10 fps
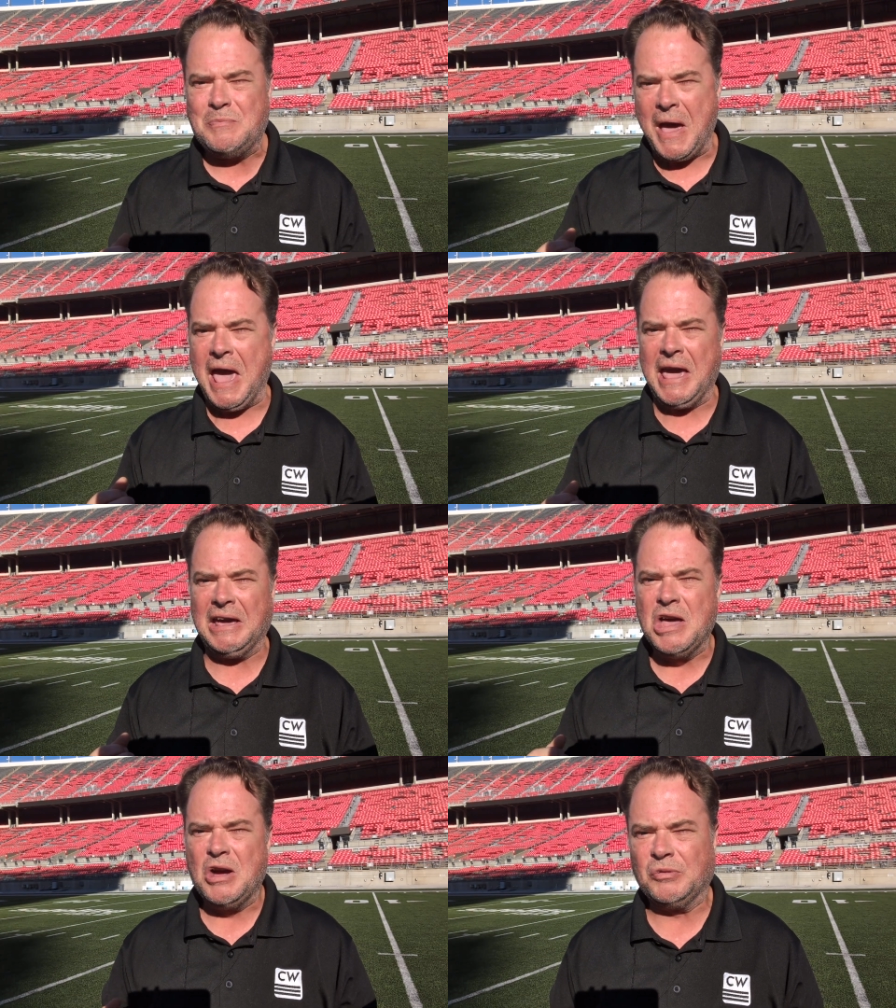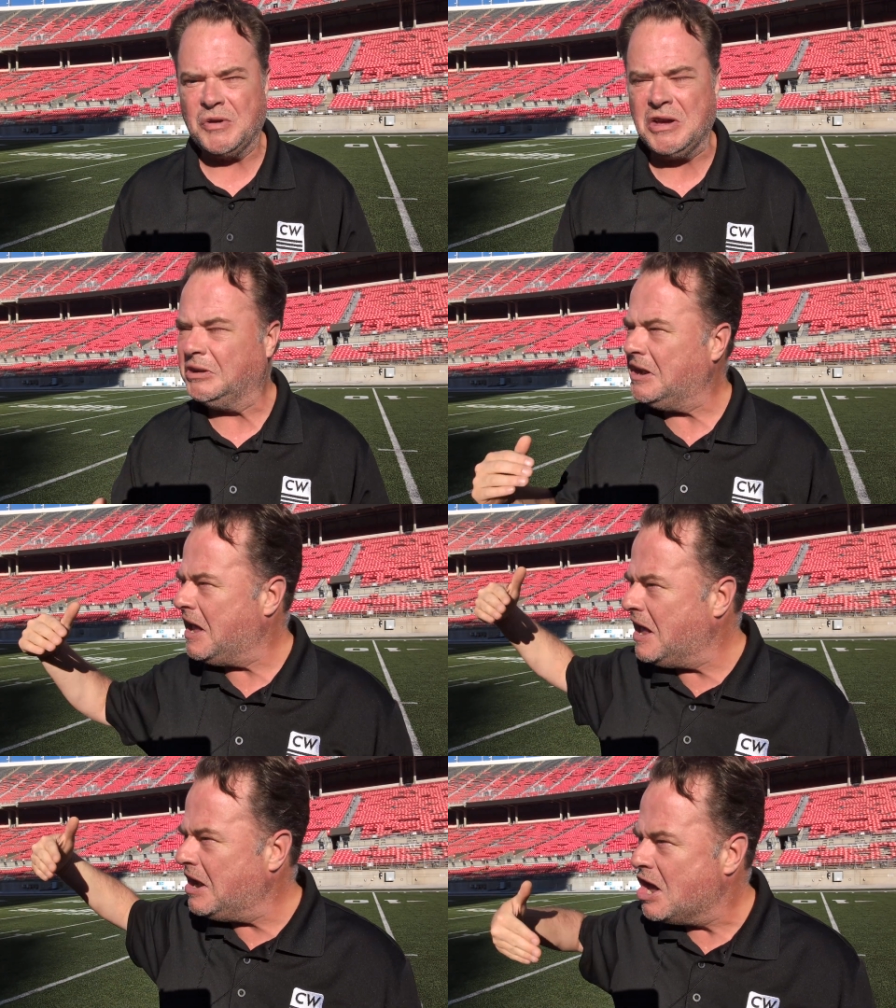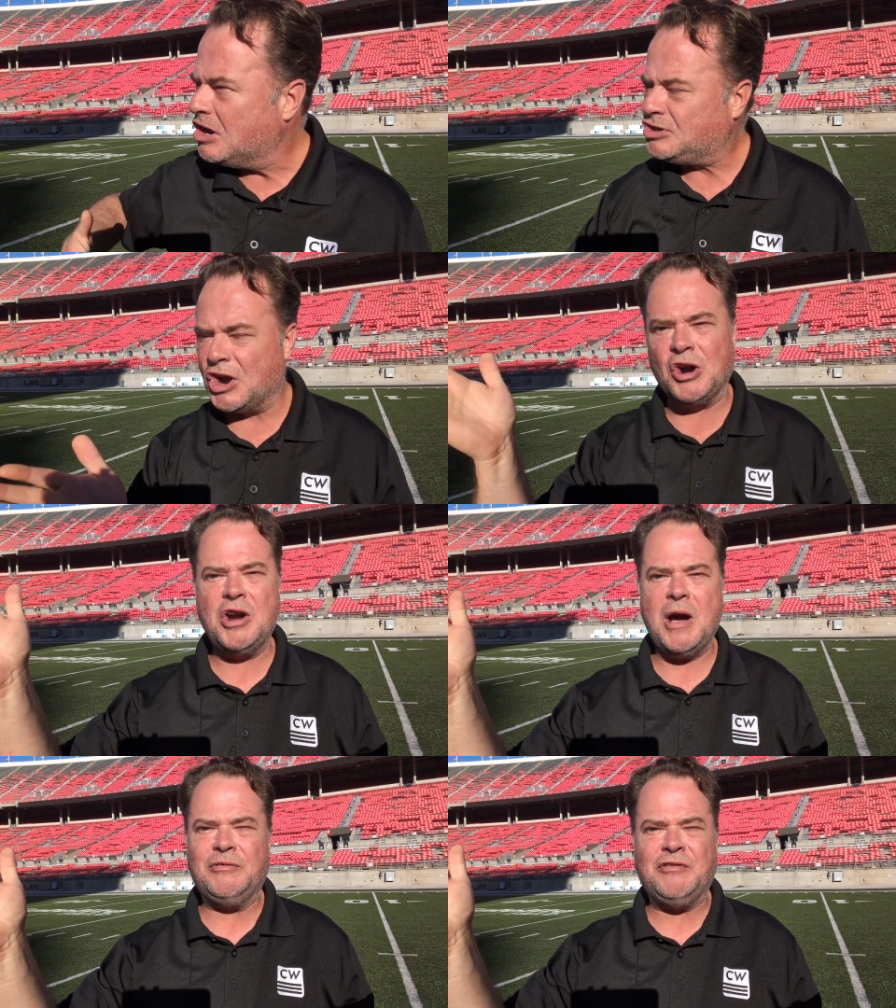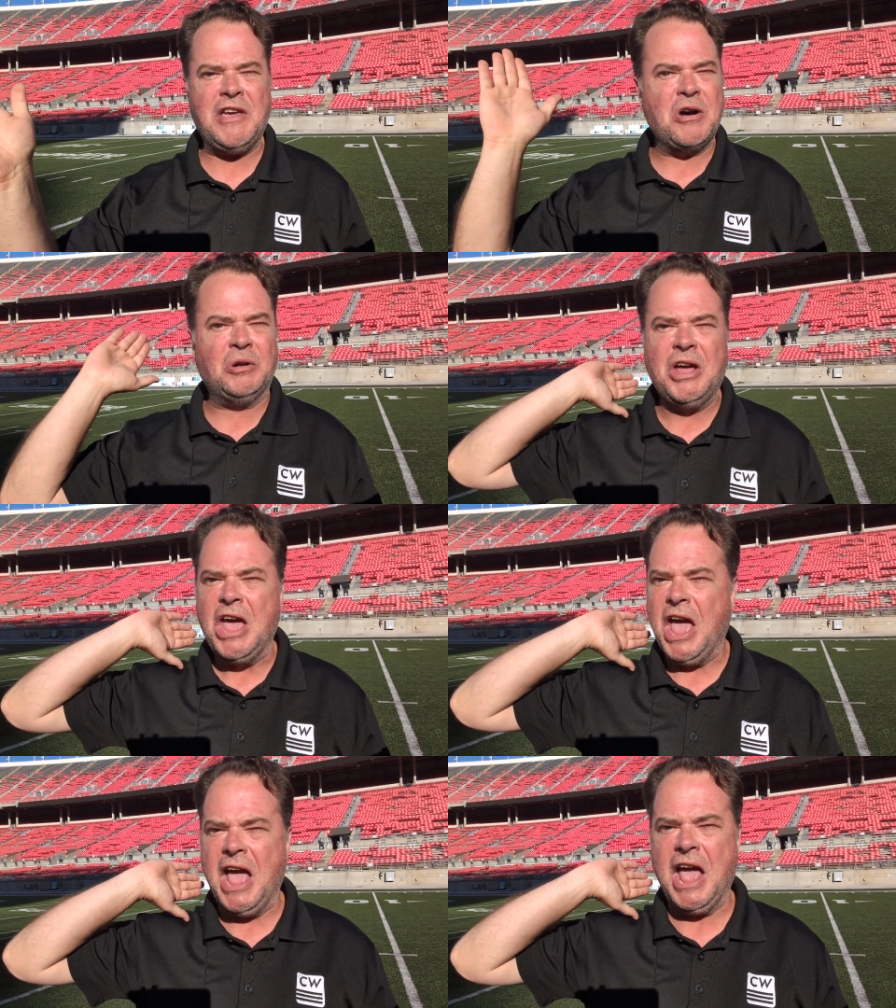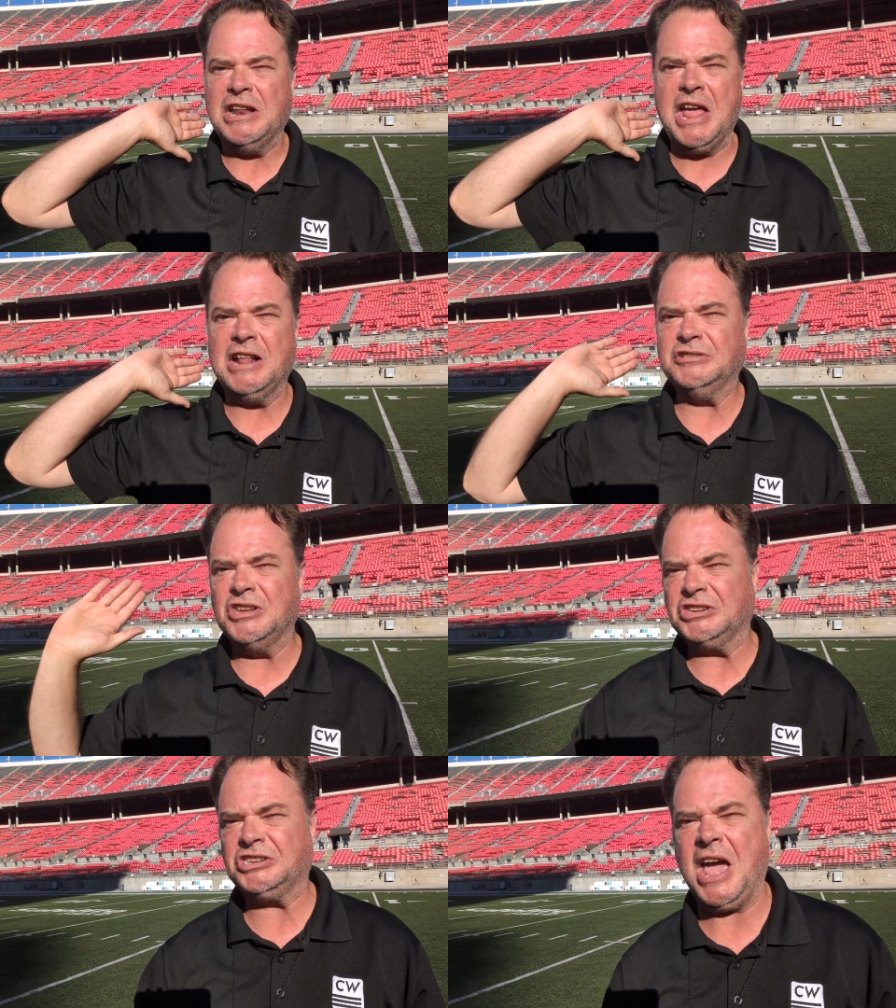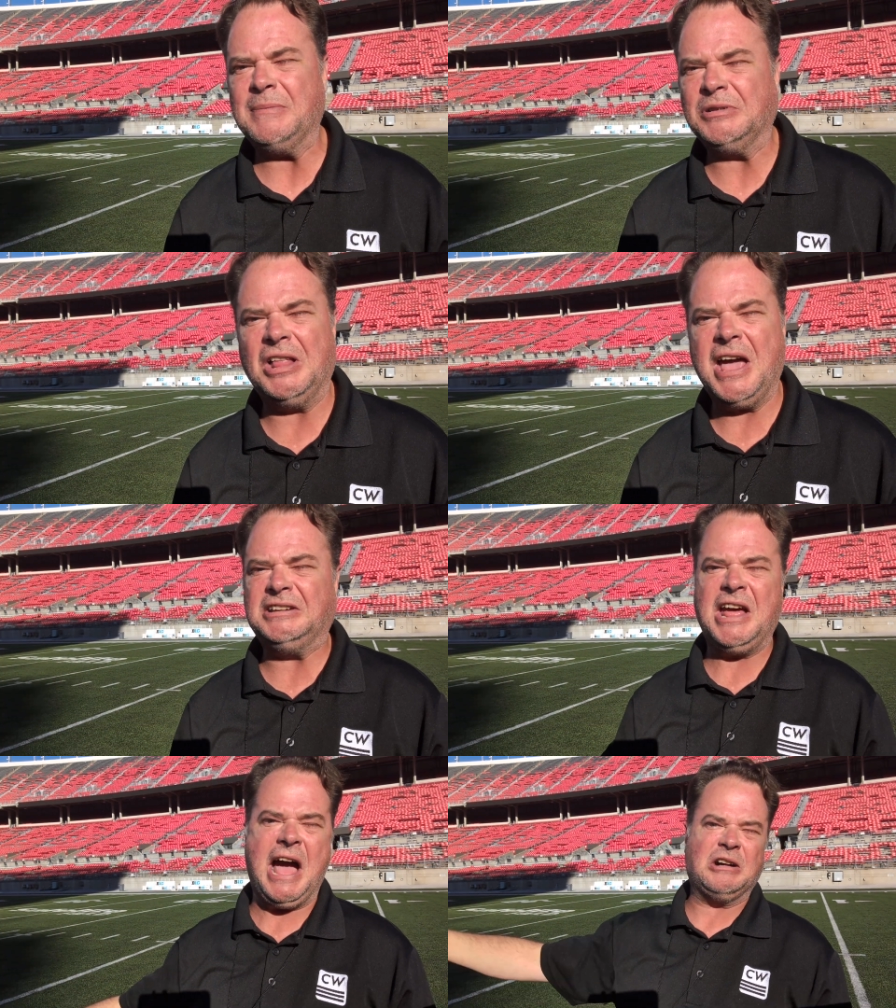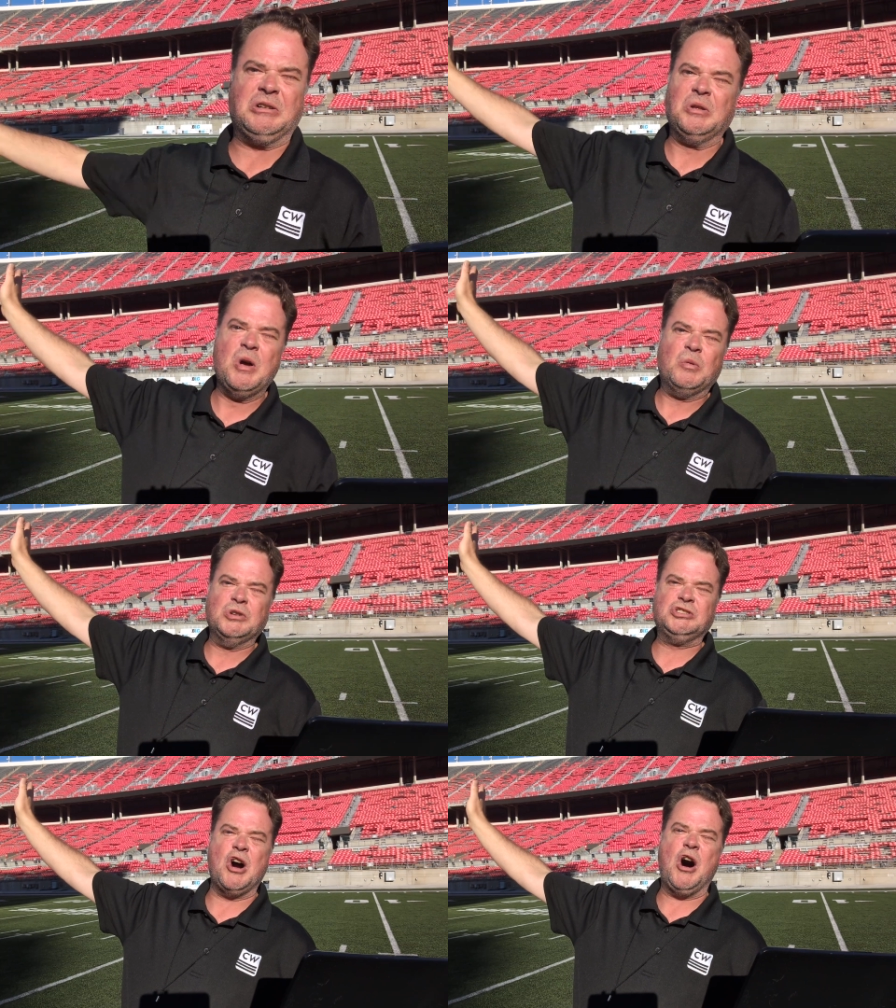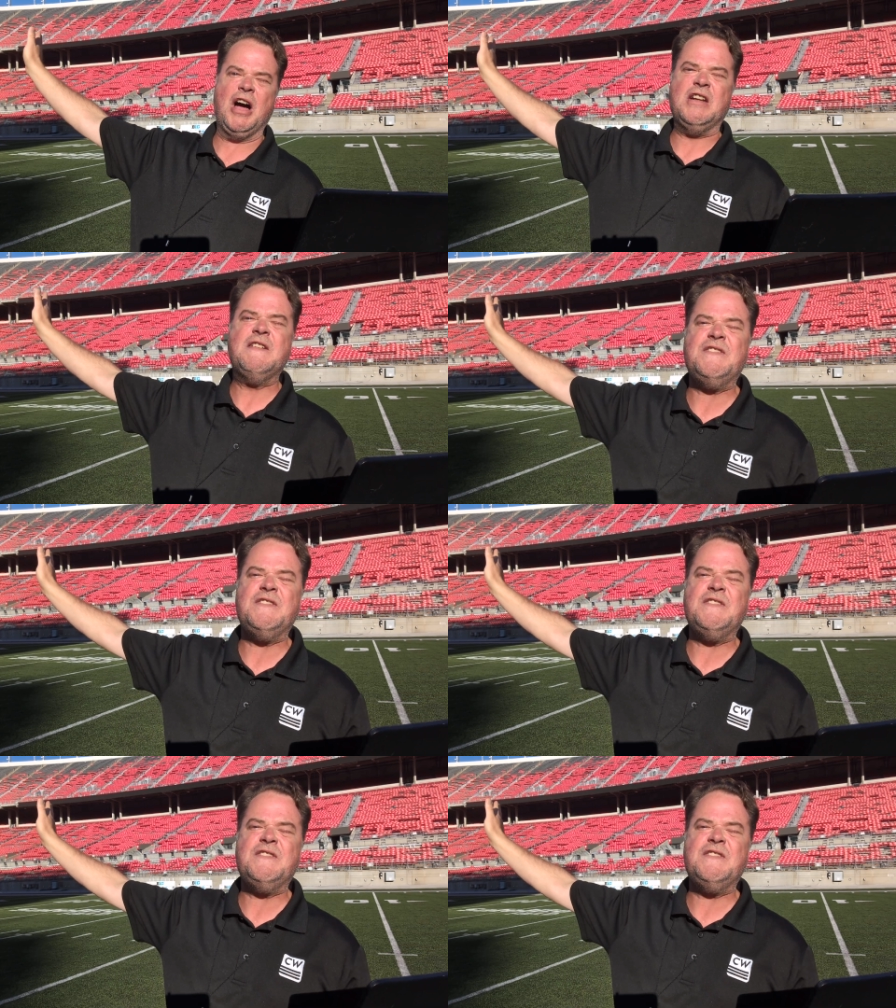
Bang, reeled it in, turned upfield, and escaped the leg tackle, was gone.